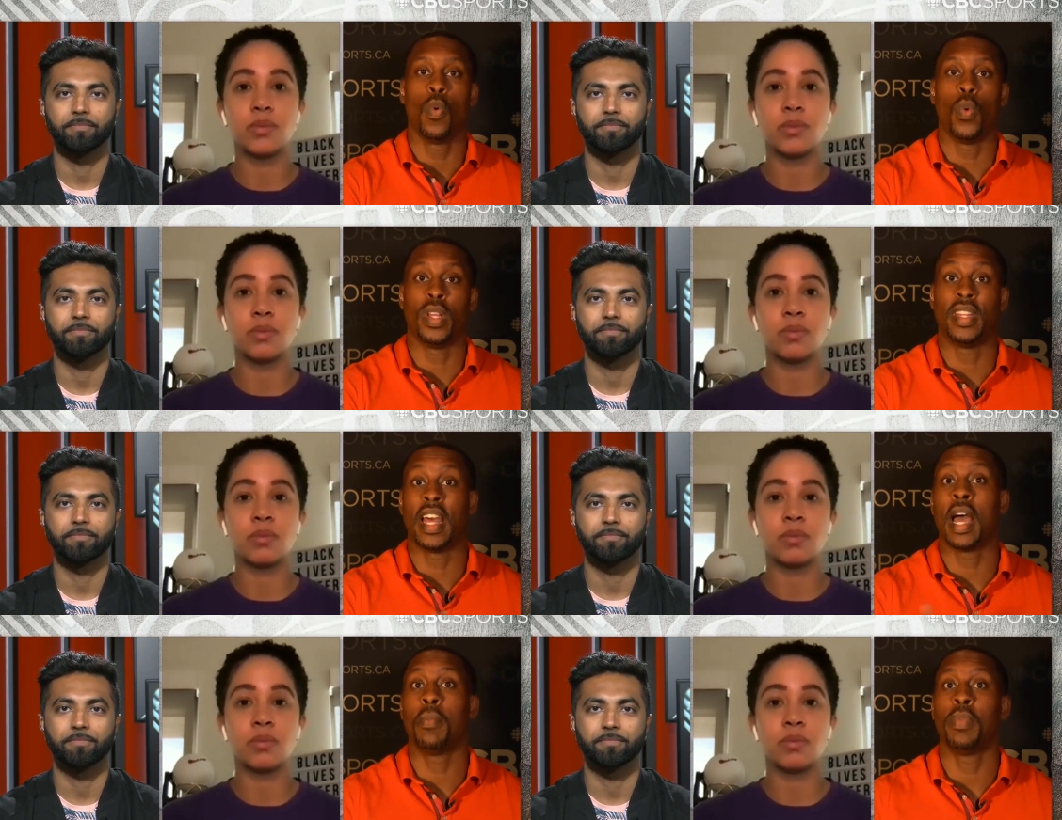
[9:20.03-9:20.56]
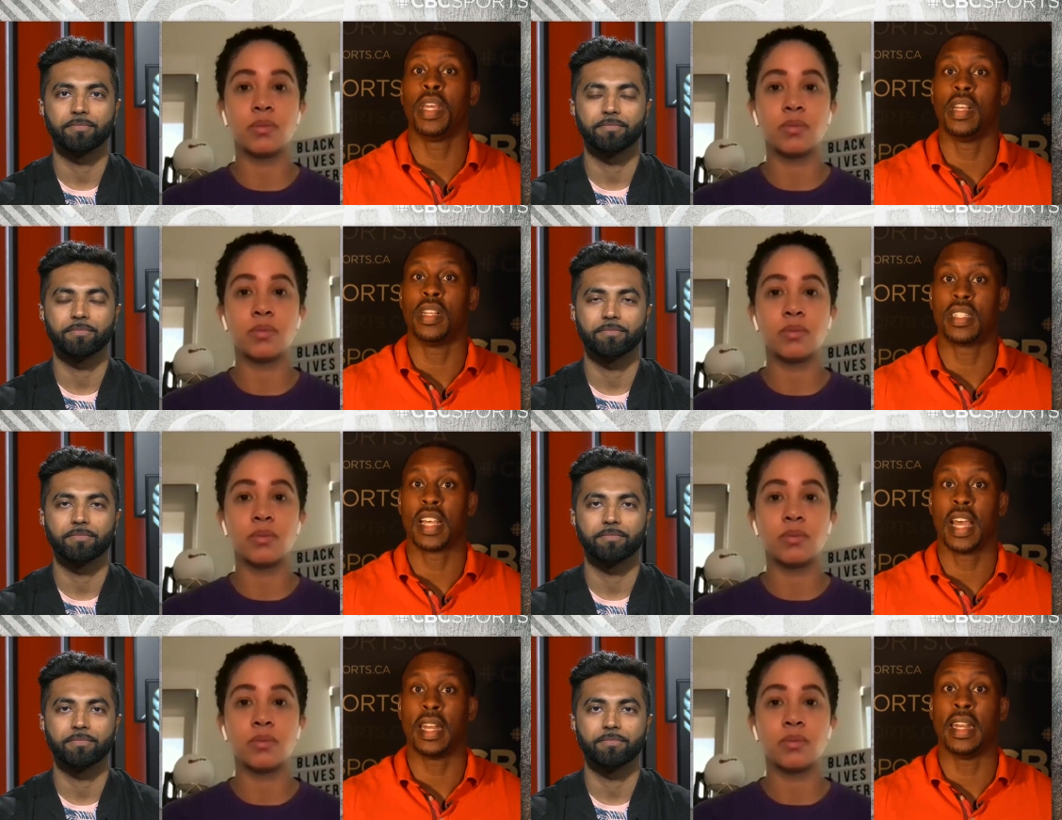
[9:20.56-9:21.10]
Speaker 1: With that
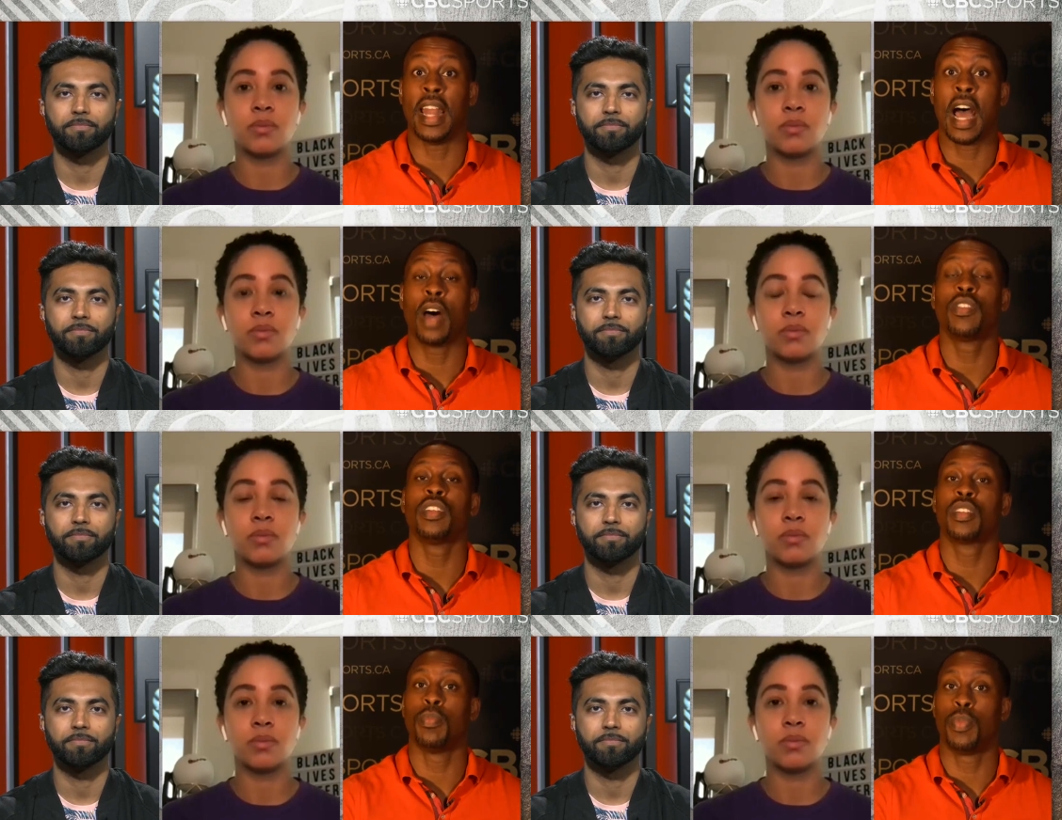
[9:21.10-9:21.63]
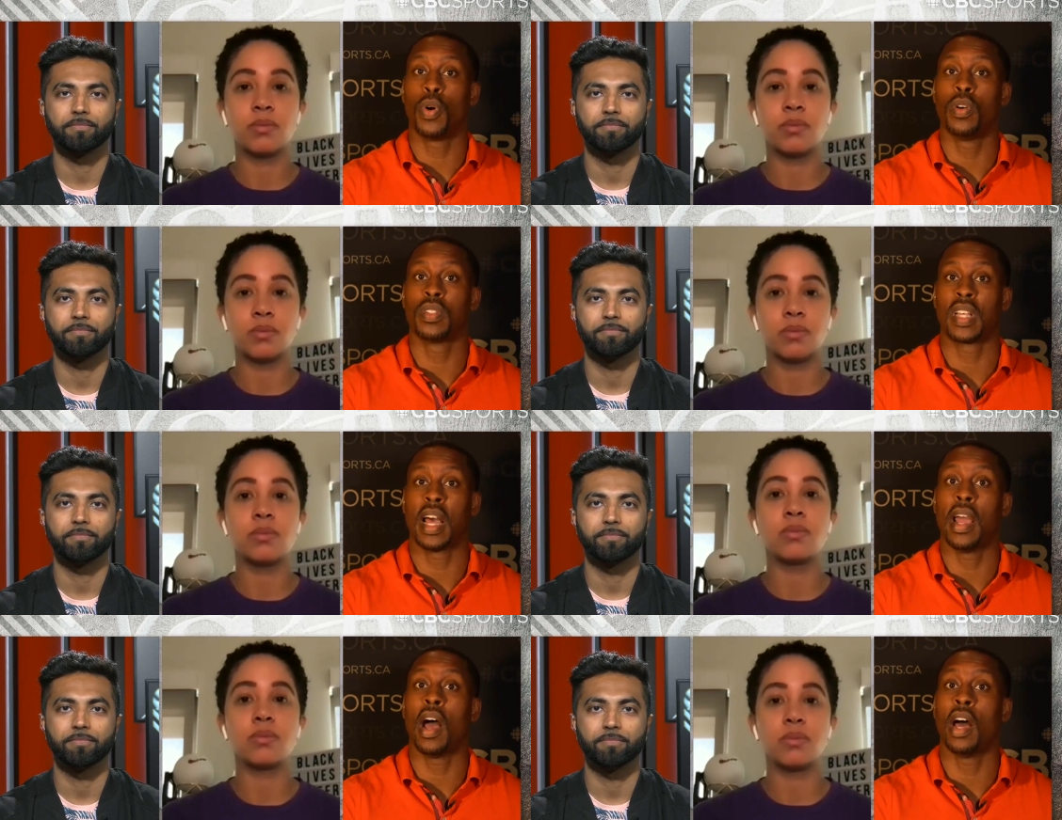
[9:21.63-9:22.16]
being said, now there's a
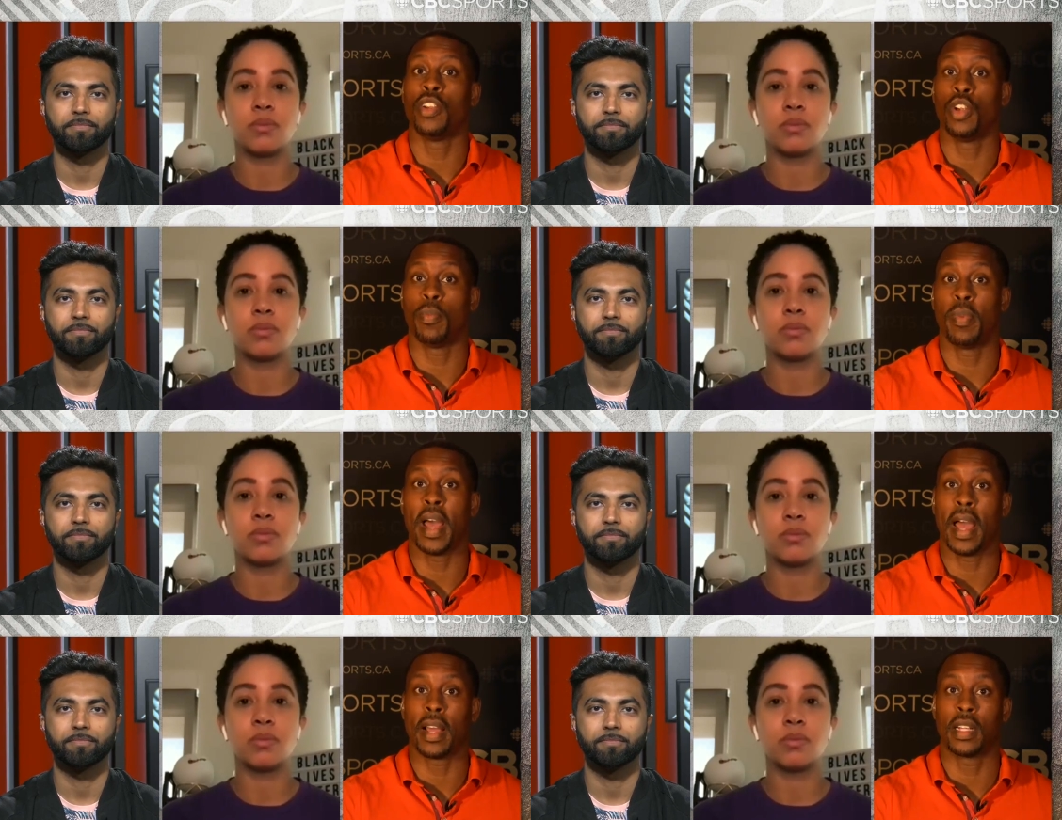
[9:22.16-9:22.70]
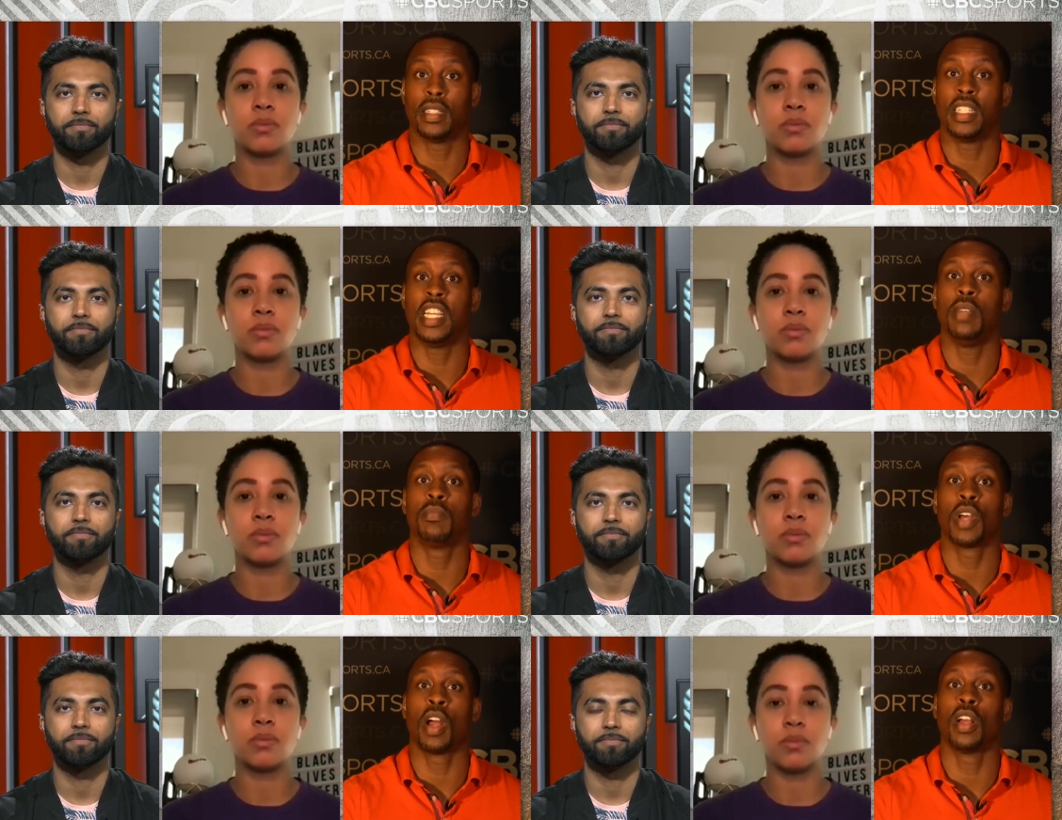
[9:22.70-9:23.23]
bullseye on your back.
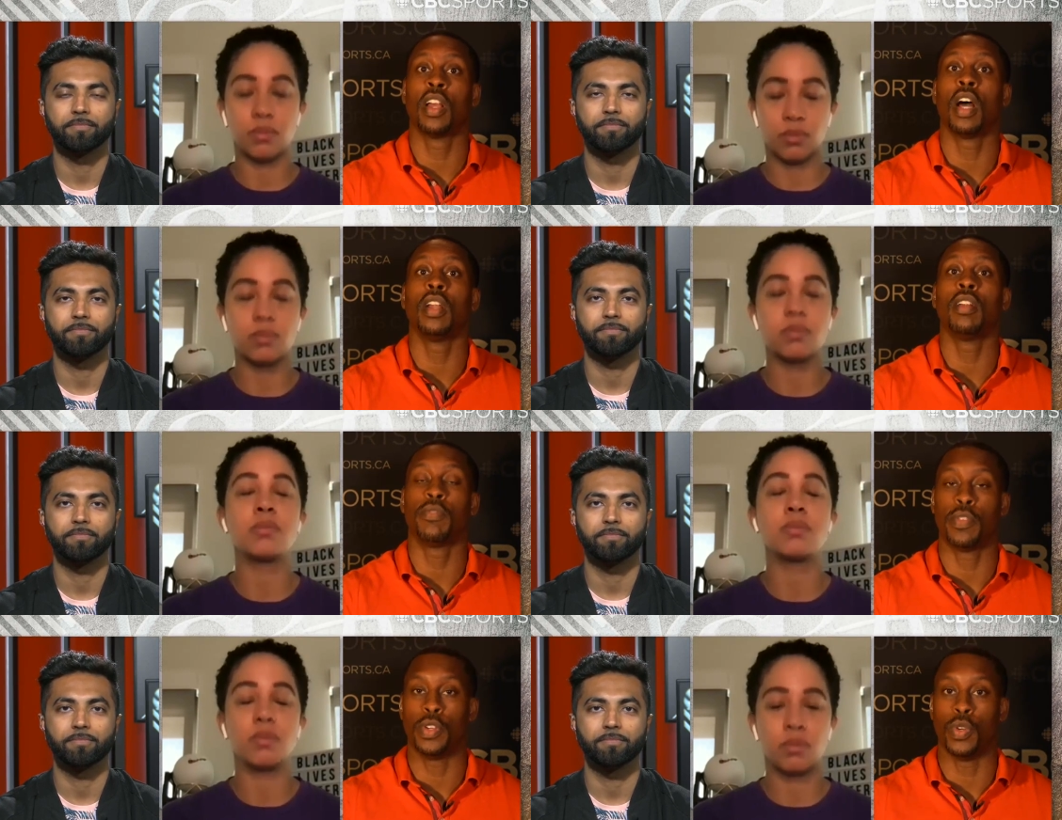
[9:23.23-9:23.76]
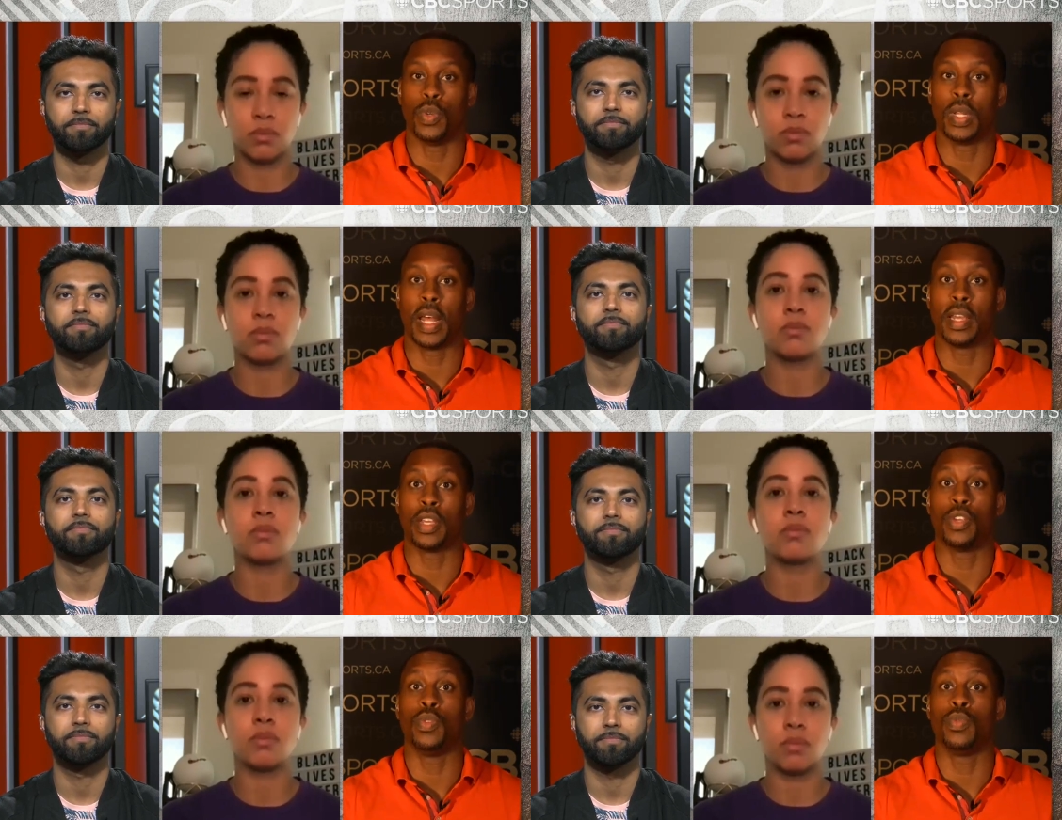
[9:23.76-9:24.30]
Teams are gunning for you.
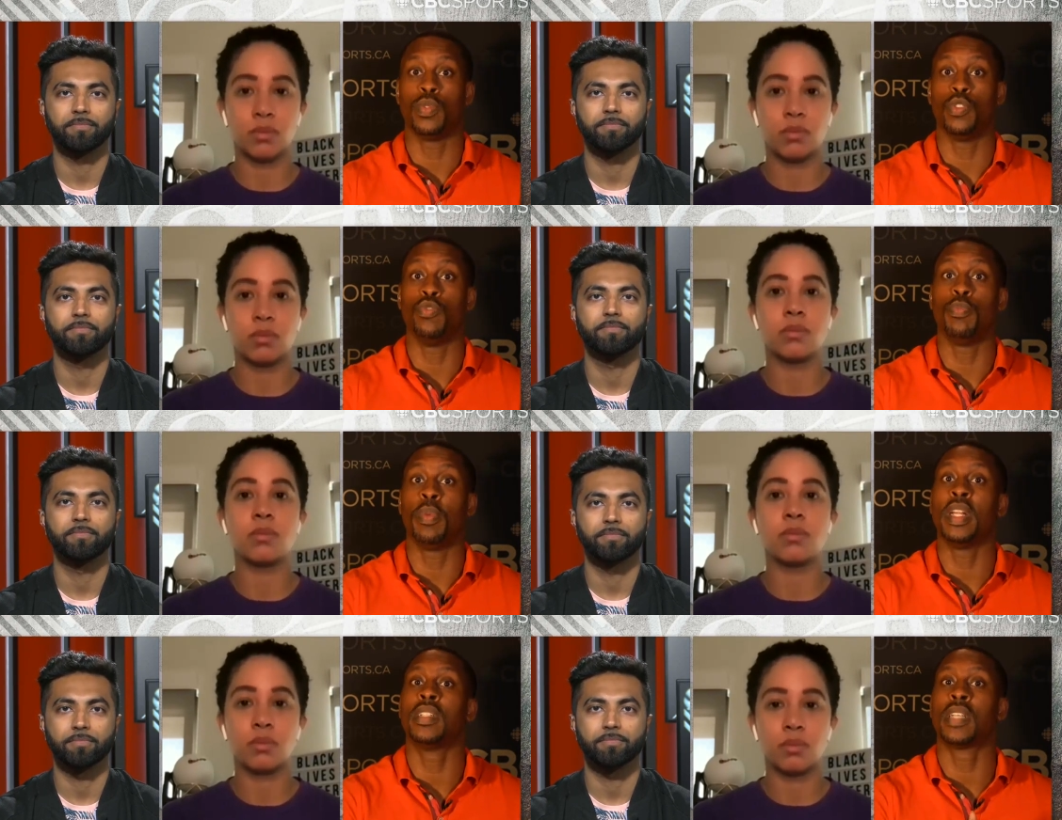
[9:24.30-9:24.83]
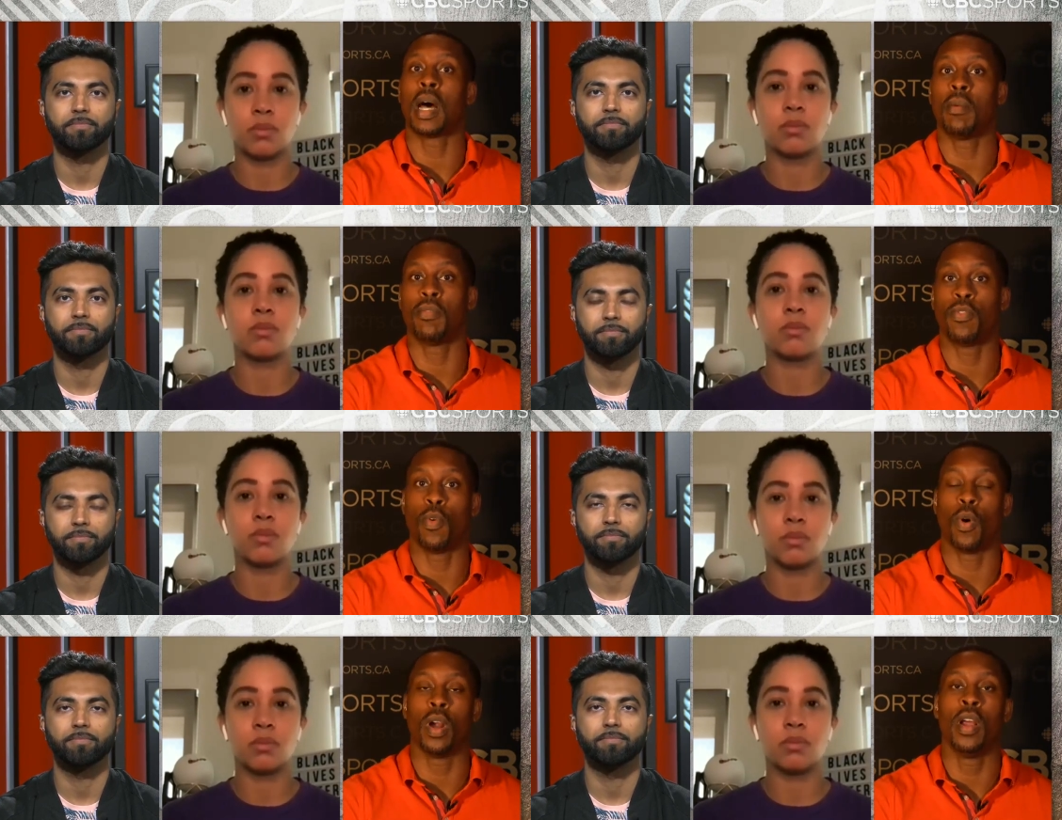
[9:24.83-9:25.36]
Like you, you've been top
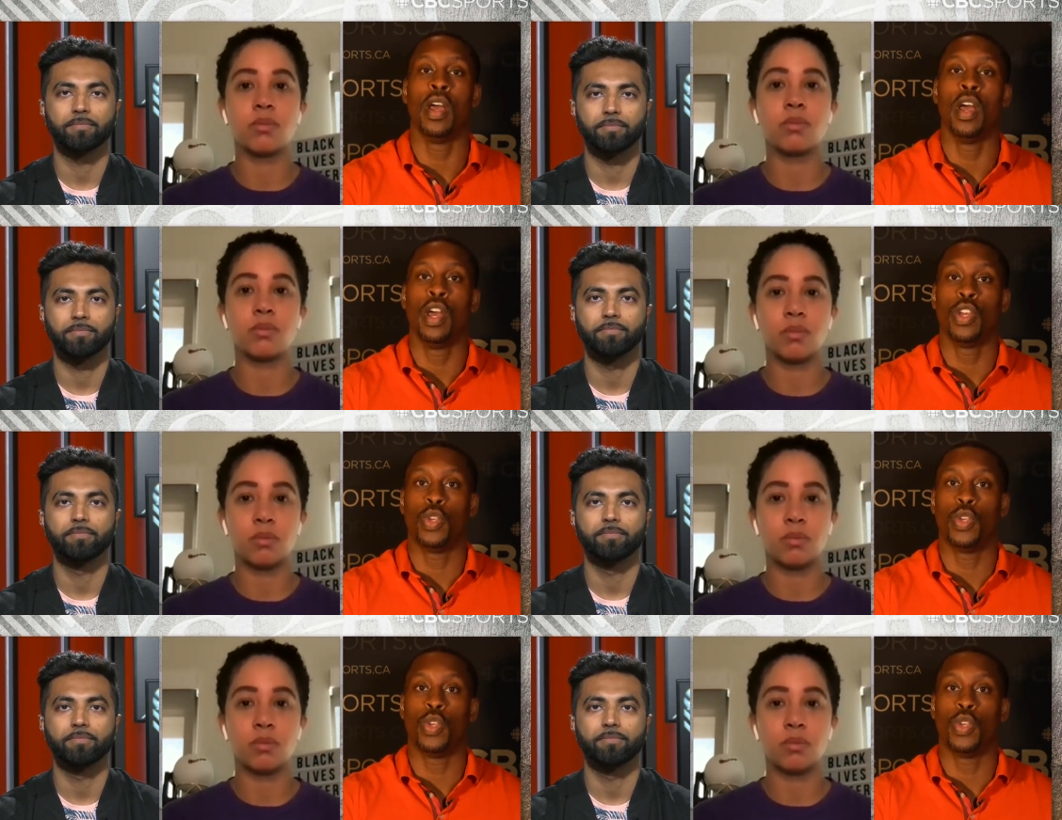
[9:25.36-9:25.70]
four.